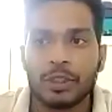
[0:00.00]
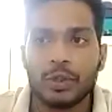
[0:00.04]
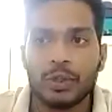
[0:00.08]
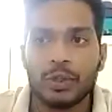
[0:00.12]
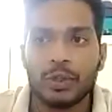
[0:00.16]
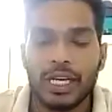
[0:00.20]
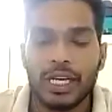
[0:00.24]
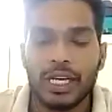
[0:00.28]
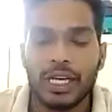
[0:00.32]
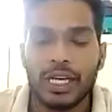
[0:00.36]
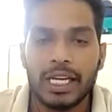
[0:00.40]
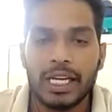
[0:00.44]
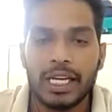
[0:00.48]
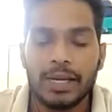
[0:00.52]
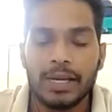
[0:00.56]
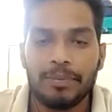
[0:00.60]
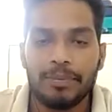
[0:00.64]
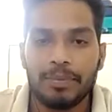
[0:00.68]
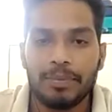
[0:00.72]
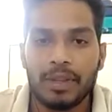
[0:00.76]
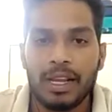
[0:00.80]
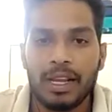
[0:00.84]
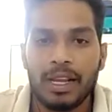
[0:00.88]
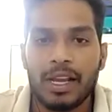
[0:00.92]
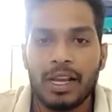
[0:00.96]
Today,
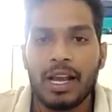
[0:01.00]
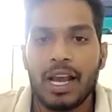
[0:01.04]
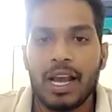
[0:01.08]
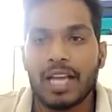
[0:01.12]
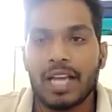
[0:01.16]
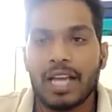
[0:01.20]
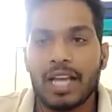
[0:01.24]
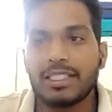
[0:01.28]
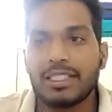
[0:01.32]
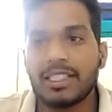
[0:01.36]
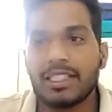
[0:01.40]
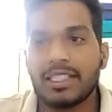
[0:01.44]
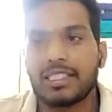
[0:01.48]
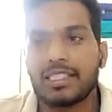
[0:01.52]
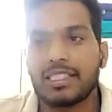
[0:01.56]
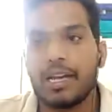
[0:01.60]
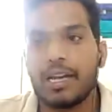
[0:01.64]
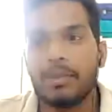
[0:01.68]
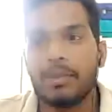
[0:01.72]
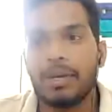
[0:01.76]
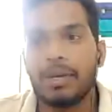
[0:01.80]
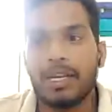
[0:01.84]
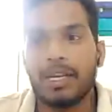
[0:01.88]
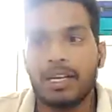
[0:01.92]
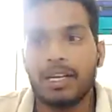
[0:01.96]
as a
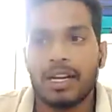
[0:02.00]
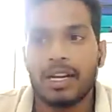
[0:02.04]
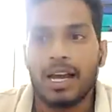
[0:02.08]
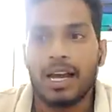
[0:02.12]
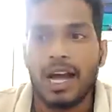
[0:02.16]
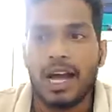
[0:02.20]
timer,